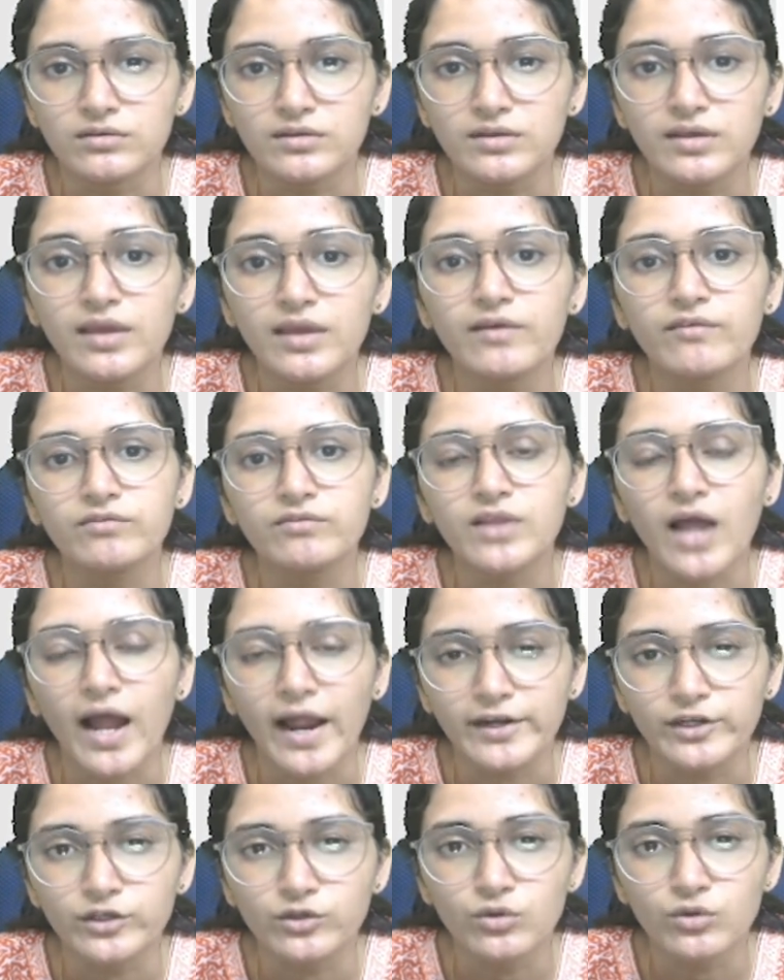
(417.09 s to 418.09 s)
give the
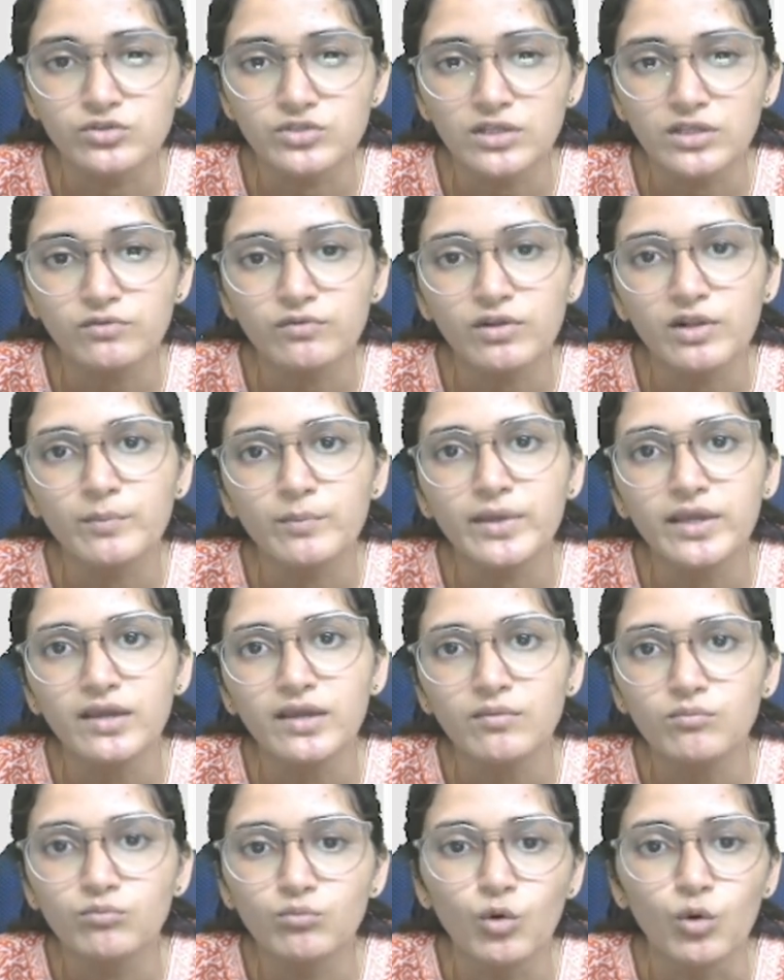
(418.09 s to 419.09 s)
hydrogen will
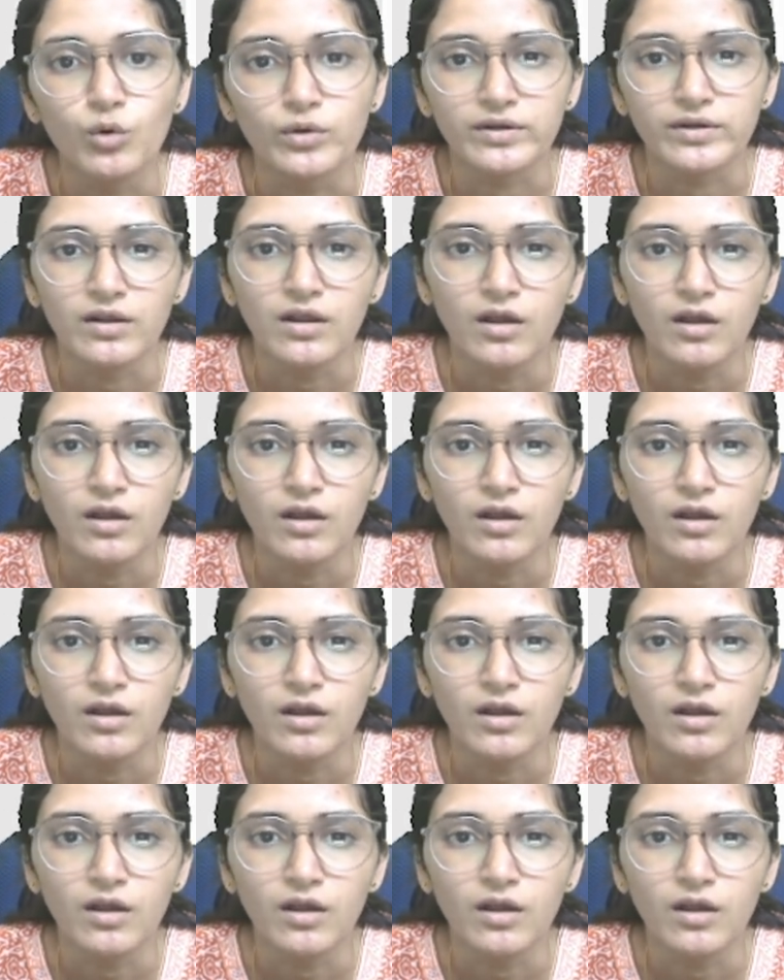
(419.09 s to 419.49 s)
be more.